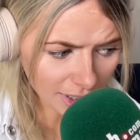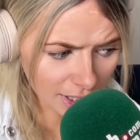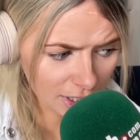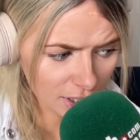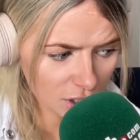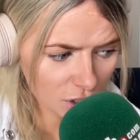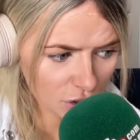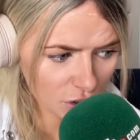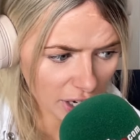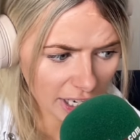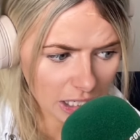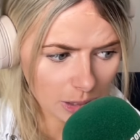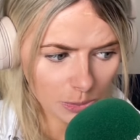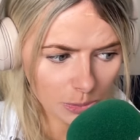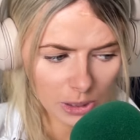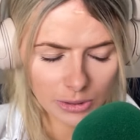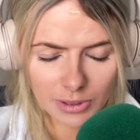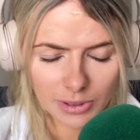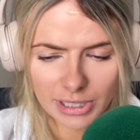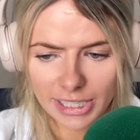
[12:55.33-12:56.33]
It's strange,
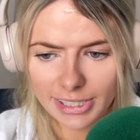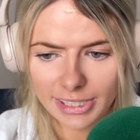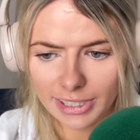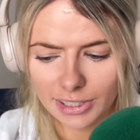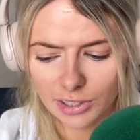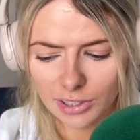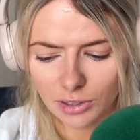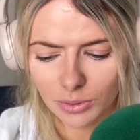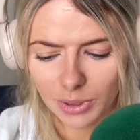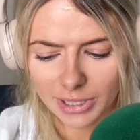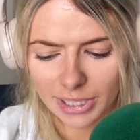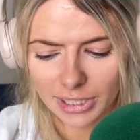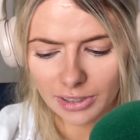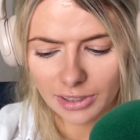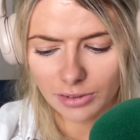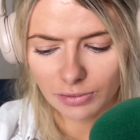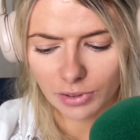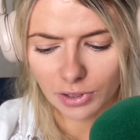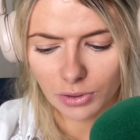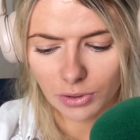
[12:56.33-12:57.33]
but I was listening to his
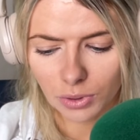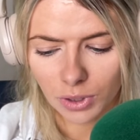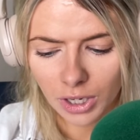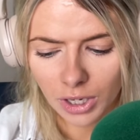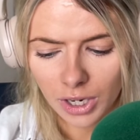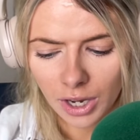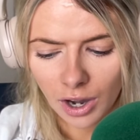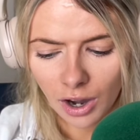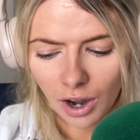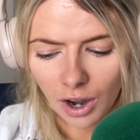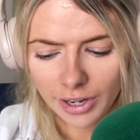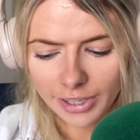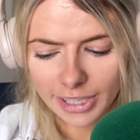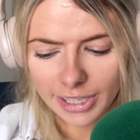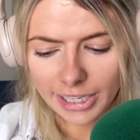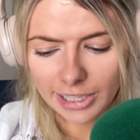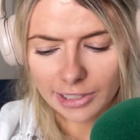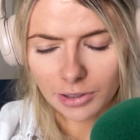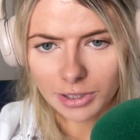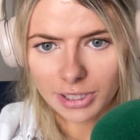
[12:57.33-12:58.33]
interview
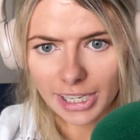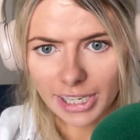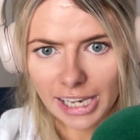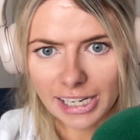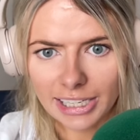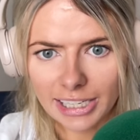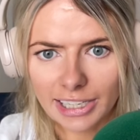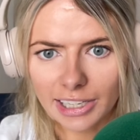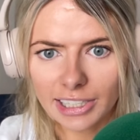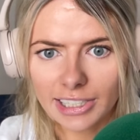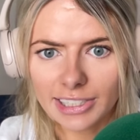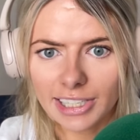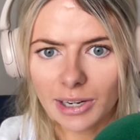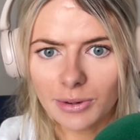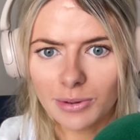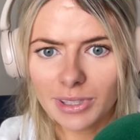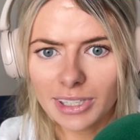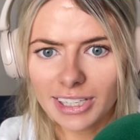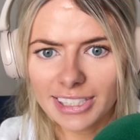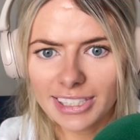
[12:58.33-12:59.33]
on Nagle Daily, and it kind of
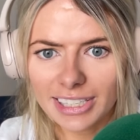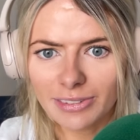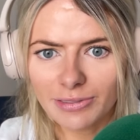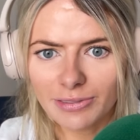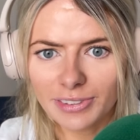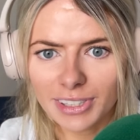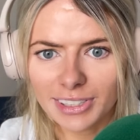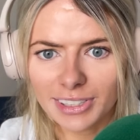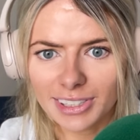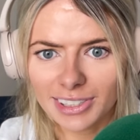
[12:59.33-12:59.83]
sounded as if